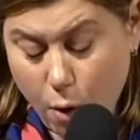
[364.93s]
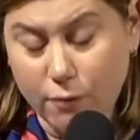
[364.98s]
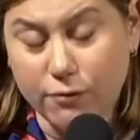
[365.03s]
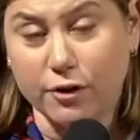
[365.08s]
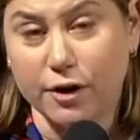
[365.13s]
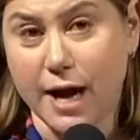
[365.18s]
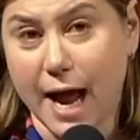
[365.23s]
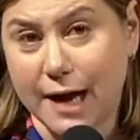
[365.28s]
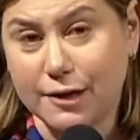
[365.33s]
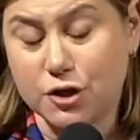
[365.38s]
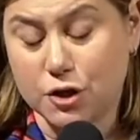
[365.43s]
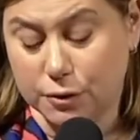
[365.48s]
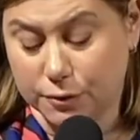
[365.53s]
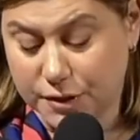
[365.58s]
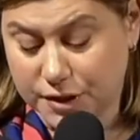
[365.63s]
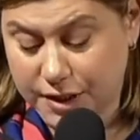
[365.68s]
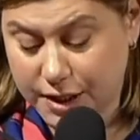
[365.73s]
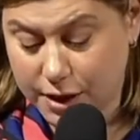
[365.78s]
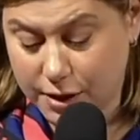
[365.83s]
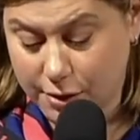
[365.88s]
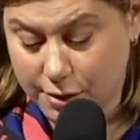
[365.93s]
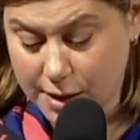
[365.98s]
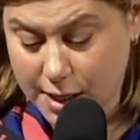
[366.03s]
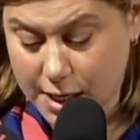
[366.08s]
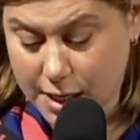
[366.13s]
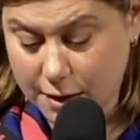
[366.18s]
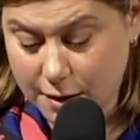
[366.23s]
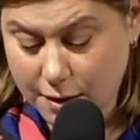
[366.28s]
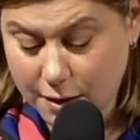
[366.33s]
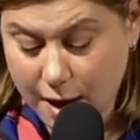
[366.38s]
over national
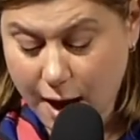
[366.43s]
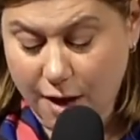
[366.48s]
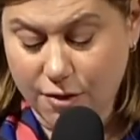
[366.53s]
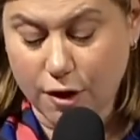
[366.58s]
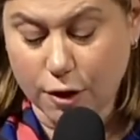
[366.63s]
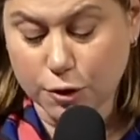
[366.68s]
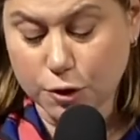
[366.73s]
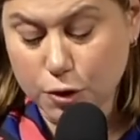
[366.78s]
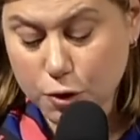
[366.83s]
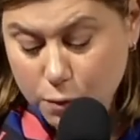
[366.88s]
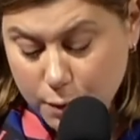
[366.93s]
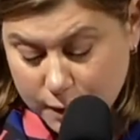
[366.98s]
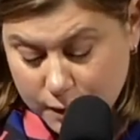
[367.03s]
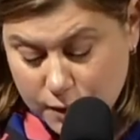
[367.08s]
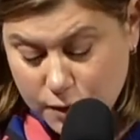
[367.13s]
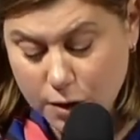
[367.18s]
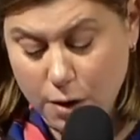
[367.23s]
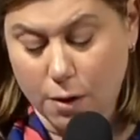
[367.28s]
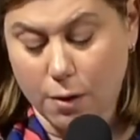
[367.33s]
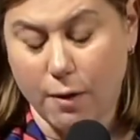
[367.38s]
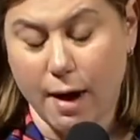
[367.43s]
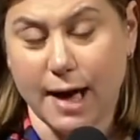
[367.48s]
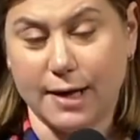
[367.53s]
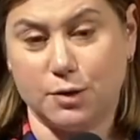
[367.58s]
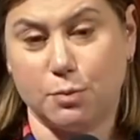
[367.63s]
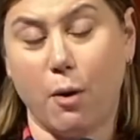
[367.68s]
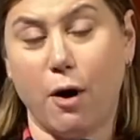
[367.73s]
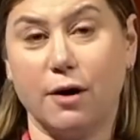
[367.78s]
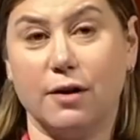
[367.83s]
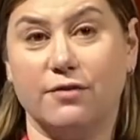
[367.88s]
security. And they're doing so
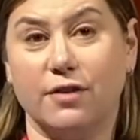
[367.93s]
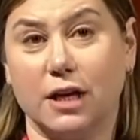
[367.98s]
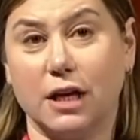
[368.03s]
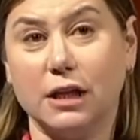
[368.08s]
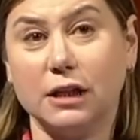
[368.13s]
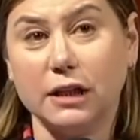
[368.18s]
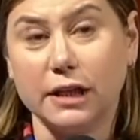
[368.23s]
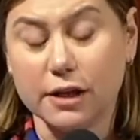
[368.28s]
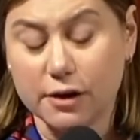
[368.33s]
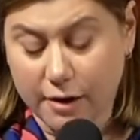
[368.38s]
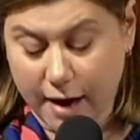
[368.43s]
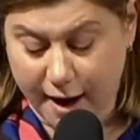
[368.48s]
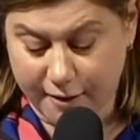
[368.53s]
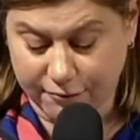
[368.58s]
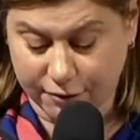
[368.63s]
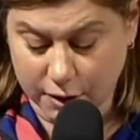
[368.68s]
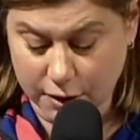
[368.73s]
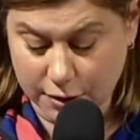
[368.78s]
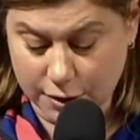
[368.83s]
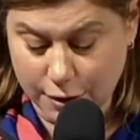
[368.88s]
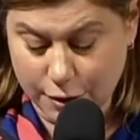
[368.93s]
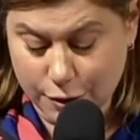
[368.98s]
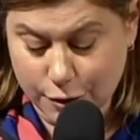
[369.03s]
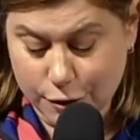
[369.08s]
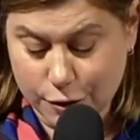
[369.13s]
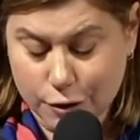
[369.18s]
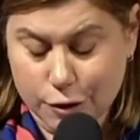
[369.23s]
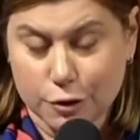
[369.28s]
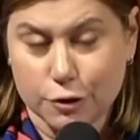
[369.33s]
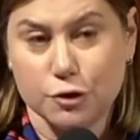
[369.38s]
as part of a clear effort
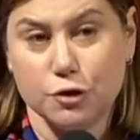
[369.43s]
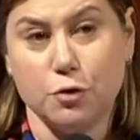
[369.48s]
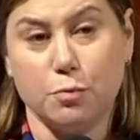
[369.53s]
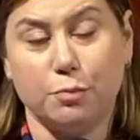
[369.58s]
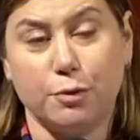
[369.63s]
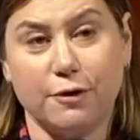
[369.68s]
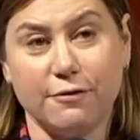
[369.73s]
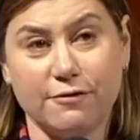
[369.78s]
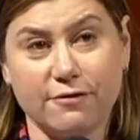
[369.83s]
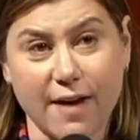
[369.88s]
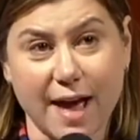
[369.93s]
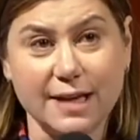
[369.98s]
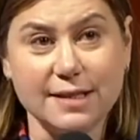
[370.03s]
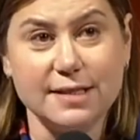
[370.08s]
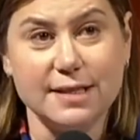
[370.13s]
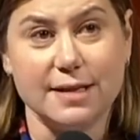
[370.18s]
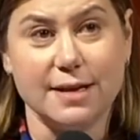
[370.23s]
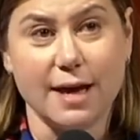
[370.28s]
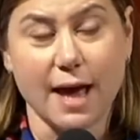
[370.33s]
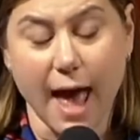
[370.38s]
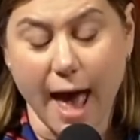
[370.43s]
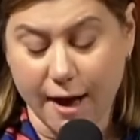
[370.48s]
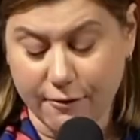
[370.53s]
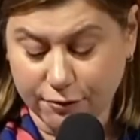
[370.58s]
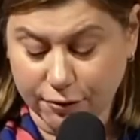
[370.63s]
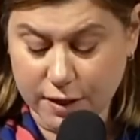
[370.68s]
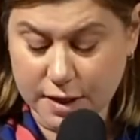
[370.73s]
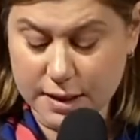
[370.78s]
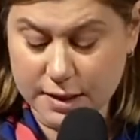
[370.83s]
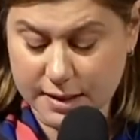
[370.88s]
to prevent
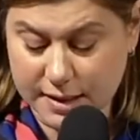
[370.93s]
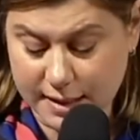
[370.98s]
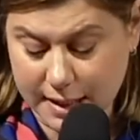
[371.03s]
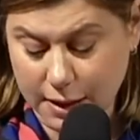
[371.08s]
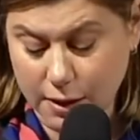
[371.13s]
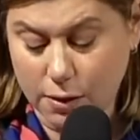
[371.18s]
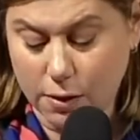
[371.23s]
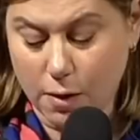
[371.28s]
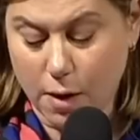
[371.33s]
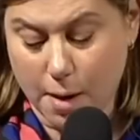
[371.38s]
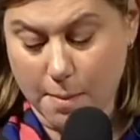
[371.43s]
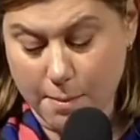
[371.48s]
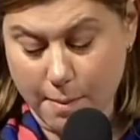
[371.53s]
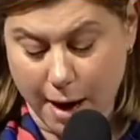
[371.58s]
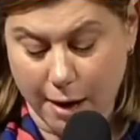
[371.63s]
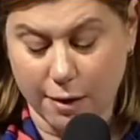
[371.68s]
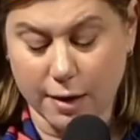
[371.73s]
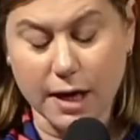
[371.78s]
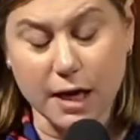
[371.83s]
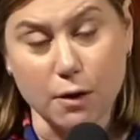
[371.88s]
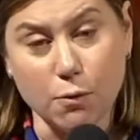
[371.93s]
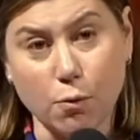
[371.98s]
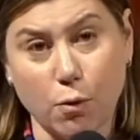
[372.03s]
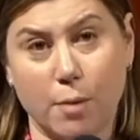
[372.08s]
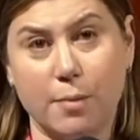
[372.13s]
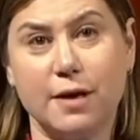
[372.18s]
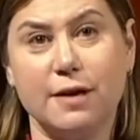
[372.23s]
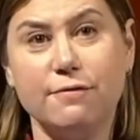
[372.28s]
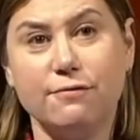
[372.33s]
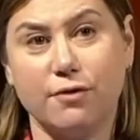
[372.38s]
every single American
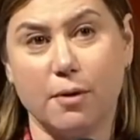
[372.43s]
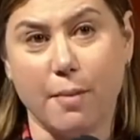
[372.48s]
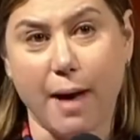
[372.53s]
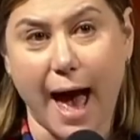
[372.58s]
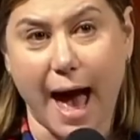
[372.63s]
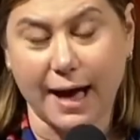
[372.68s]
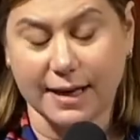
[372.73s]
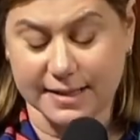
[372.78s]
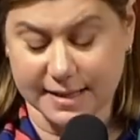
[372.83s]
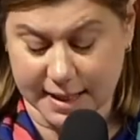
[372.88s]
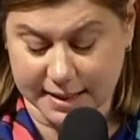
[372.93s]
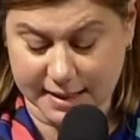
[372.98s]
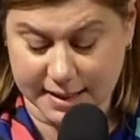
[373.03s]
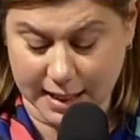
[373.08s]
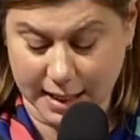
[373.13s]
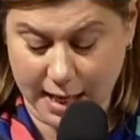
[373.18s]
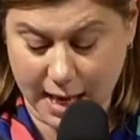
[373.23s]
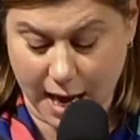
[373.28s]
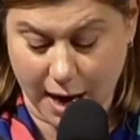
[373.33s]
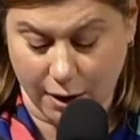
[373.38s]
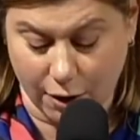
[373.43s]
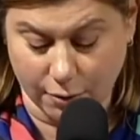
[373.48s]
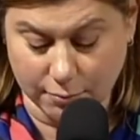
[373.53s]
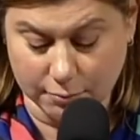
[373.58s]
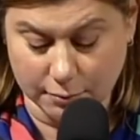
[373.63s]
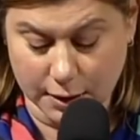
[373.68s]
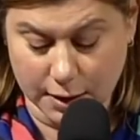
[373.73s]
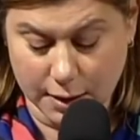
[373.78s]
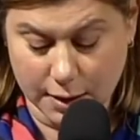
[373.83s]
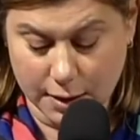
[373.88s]
woman from accessing care.
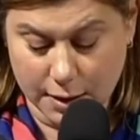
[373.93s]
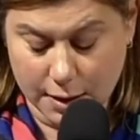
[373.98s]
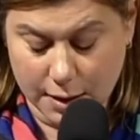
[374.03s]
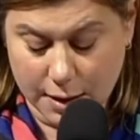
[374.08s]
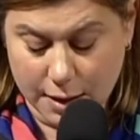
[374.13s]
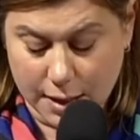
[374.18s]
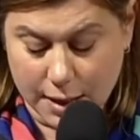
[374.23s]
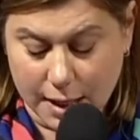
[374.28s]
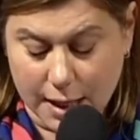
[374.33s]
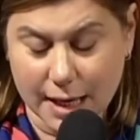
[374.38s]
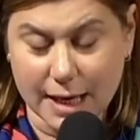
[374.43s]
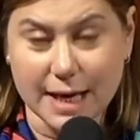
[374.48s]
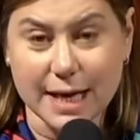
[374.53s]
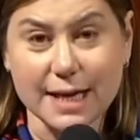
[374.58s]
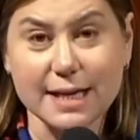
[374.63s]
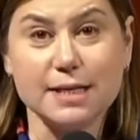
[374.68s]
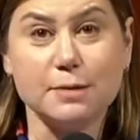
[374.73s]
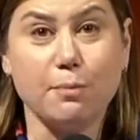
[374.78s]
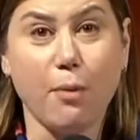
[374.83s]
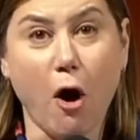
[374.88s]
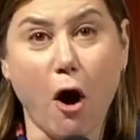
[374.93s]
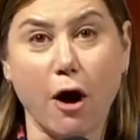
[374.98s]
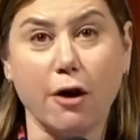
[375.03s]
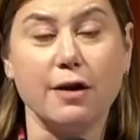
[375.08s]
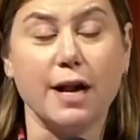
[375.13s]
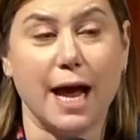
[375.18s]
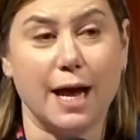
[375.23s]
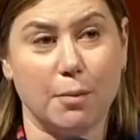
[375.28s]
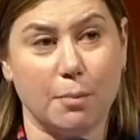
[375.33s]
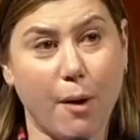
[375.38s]
It is
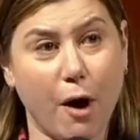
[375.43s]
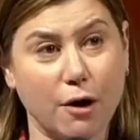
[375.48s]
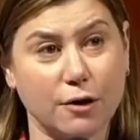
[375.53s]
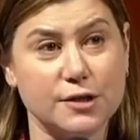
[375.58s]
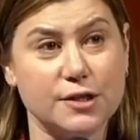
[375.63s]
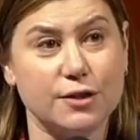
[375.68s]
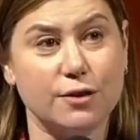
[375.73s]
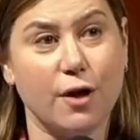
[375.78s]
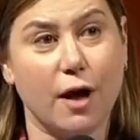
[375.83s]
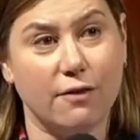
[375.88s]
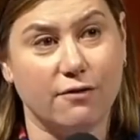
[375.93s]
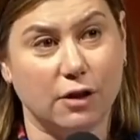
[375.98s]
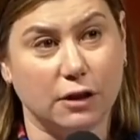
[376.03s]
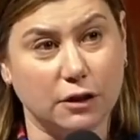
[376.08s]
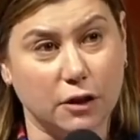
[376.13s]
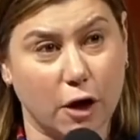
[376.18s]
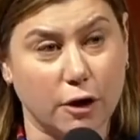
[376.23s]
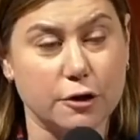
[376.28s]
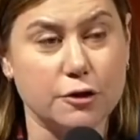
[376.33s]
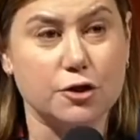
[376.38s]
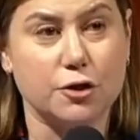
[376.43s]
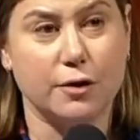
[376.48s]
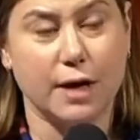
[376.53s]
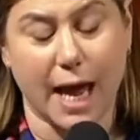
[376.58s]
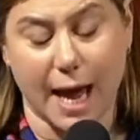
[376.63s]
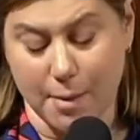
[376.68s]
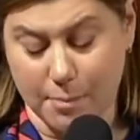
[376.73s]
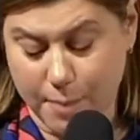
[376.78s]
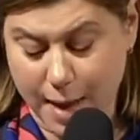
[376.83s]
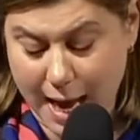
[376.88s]
part and parcel of a larger
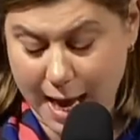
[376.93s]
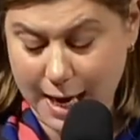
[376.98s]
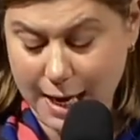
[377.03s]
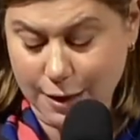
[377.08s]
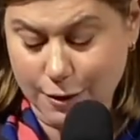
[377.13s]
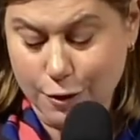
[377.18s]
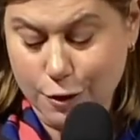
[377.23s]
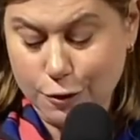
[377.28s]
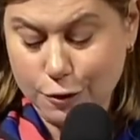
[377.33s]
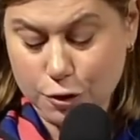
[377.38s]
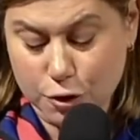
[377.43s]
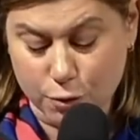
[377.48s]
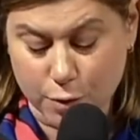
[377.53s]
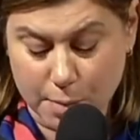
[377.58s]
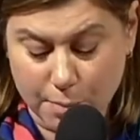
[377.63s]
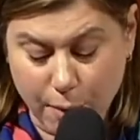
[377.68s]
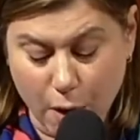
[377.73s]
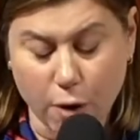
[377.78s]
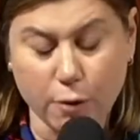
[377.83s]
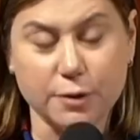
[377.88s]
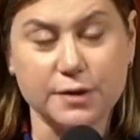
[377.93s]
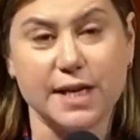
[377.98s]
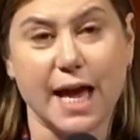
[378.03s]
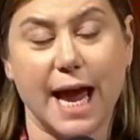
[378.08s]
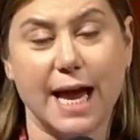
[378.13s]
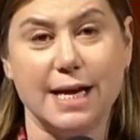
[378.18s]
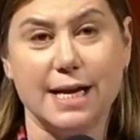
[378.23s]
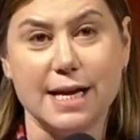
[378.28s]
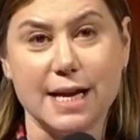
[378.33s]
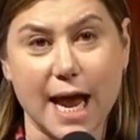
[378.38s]
campaign to impose
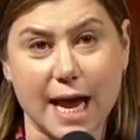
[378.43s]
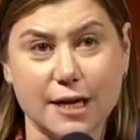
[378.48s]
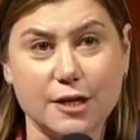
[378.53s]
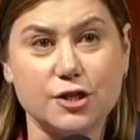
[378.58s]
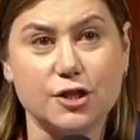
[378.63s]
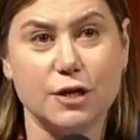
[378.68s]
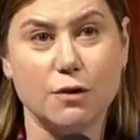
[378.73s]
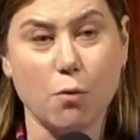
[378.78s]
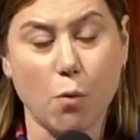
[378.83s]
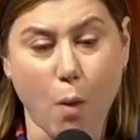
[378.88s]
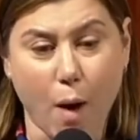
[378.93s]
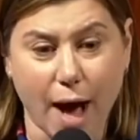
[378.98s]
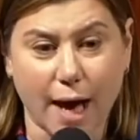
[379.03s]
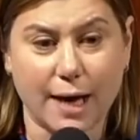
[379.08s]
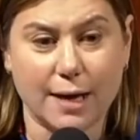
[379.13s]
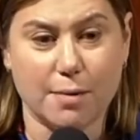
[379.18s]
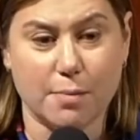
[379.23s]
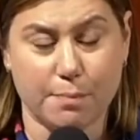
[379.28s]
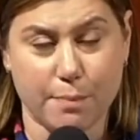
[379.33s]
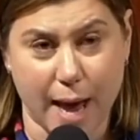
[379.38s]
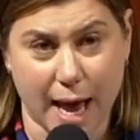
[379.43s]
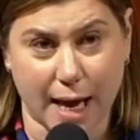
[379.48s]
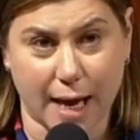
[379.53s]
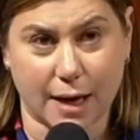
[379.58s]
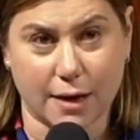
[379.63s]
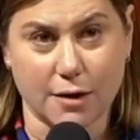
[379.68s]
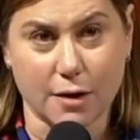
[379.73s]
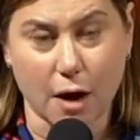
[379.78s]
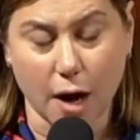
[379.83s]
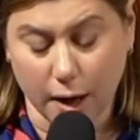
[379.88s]
a nationwide
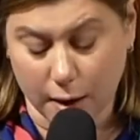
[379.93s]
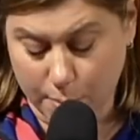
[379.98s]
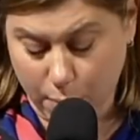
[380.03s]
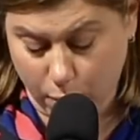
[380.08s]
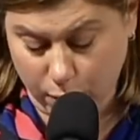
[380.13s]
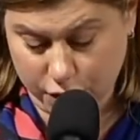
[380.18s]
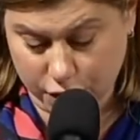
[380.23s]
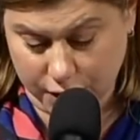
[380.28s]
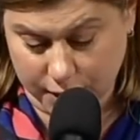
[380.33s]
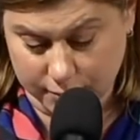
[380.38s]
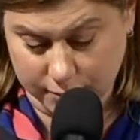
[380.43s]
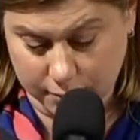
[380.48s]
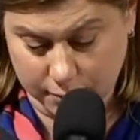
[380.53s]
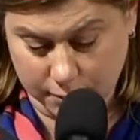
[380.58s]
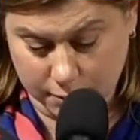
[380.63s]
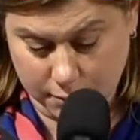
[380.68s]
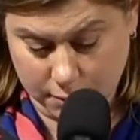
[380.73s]
ban on abortion.